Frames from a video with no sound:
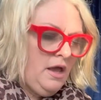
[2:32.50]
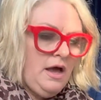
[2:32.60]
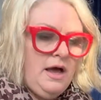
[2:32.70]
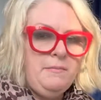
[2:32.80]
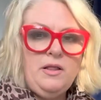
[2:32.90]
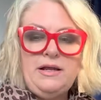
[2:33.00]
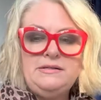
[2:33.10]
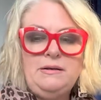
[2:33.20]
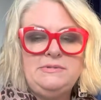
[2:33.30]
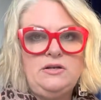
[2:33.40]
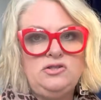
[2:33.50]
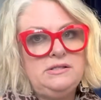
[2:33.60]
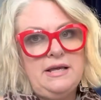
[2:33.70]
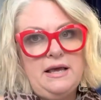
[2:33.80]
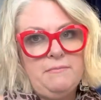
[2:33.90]
a lot of times I'll
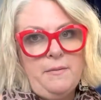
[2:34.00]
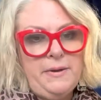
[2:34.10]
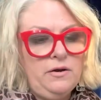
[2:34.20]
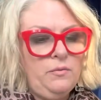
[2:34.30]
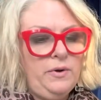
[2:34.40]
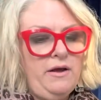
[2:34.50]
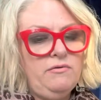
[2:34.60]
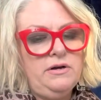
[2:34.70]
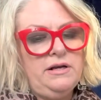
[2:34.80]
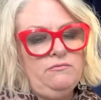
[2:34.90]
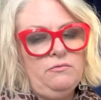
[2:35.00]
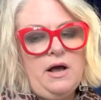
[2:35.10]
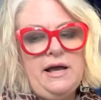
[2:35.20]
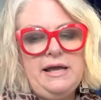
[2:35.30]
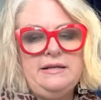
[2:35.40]
just take my pen or whatever and
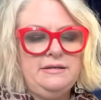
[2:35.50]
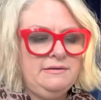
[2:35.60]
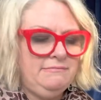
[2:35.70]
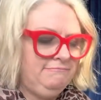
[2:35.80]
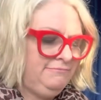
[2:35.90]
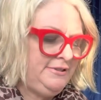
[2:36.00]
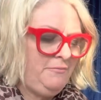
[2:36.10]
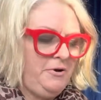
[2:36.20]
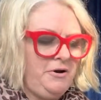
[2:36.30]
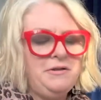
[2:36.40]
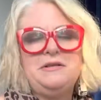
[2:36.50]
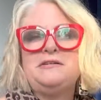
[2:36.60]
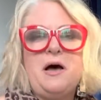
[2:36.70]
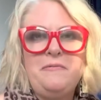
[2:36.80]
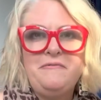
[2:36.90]
write somewhere at the
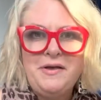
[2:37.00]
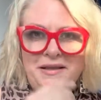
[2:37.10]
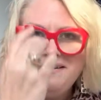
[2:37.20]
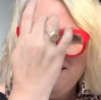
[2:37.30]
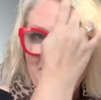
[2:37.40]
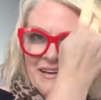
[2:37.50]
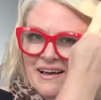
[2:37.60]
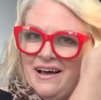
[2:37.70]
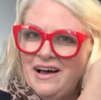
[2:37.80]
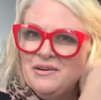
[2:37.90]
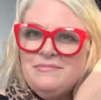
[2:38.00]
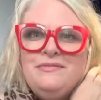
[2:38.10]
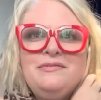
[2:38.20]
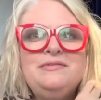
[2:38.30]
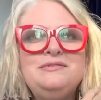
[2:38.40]
top of it,
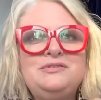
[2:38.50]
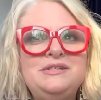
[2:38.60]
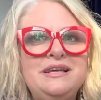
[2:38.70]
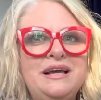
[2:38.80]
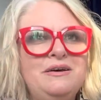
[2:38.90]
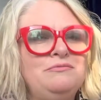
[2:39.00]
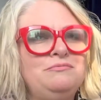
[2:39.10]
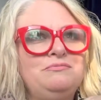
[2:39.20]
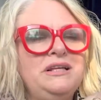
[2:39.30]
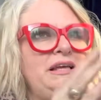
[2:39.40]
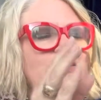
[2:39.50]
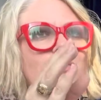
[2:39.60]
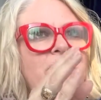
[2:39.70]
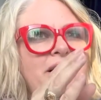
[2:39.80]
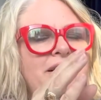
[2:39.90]
just like a really
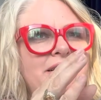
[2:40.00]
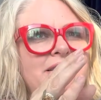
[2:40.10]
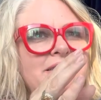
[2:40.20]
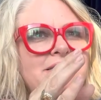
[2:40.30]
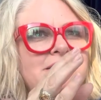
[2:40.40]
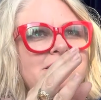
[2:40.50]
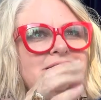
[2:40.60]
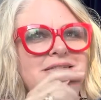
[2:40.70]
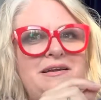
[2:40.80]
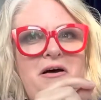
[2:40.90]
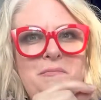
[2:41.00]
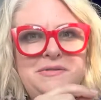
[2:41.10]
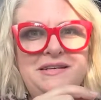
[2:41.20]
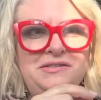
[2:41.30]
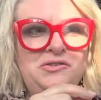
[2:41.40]
quick
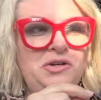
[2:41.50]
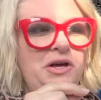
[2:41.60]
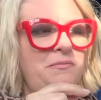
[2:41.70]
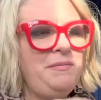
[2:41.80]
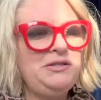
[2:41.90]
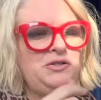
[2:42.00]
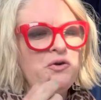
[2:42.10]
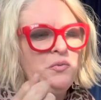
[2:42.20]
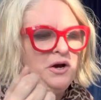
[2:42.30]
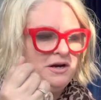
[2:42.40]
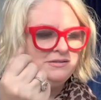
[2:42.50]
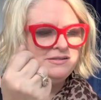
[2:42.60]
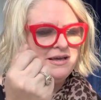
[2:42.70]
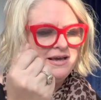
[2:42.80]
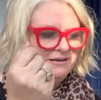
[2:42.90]
synopsis, maybe 2
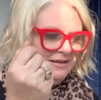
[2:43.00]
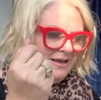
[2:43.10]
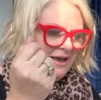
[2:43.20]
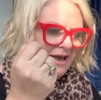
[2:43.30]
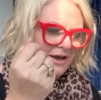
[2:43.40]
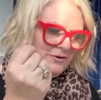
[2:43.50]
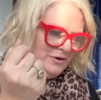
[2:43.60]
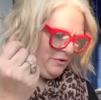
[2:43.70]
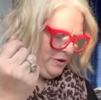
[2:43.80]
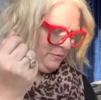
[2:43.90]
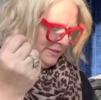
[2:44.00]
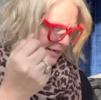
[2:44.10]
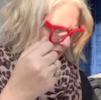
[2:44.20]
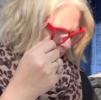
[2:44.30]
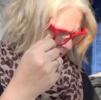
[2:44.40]
words. Like, I don't know, there was a
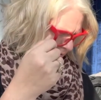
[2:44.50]
case that